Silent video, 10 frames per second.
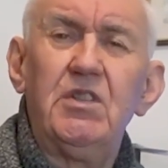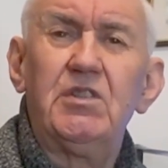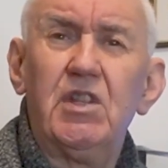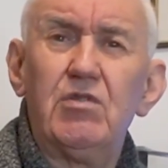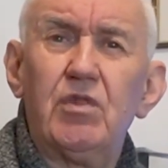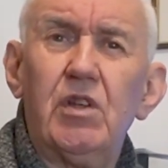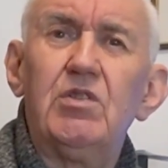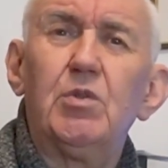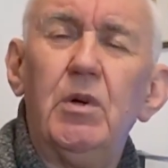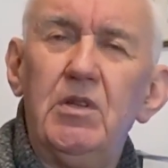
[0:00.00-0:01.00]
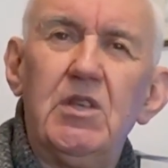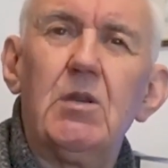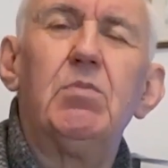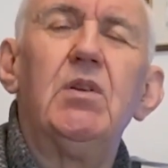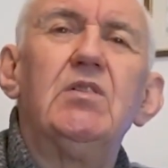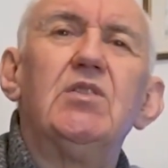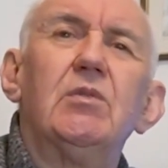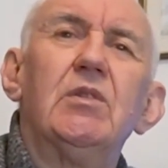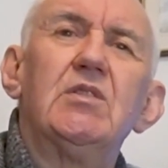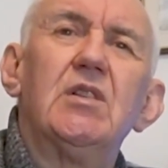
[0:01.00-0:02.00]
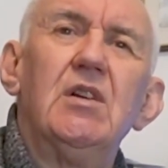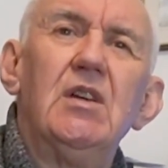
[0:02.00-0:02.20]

et cetera. It goes quite deeply into it.